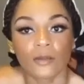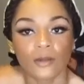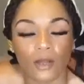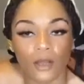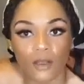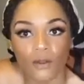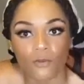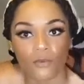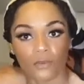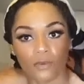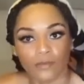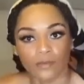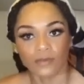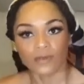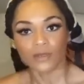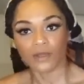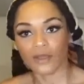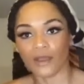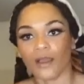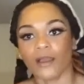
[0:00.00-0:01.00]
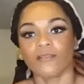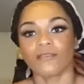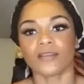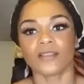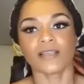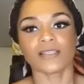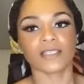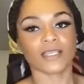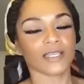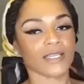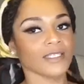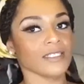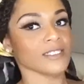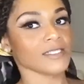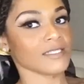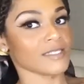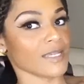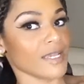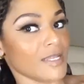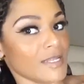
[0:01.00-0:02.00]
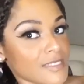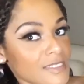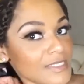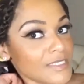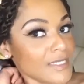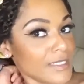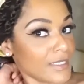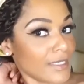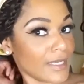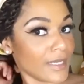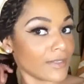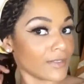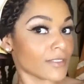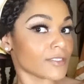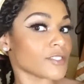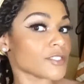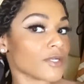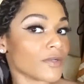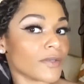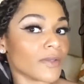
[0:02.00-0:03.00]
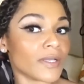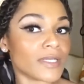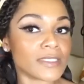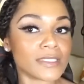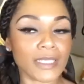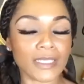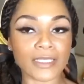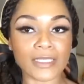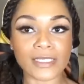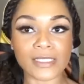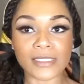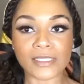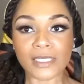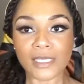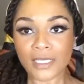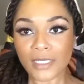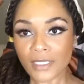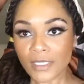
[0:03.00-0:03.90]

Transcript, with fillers: Oh, I realized I can just kind of sit down and show you guys like this.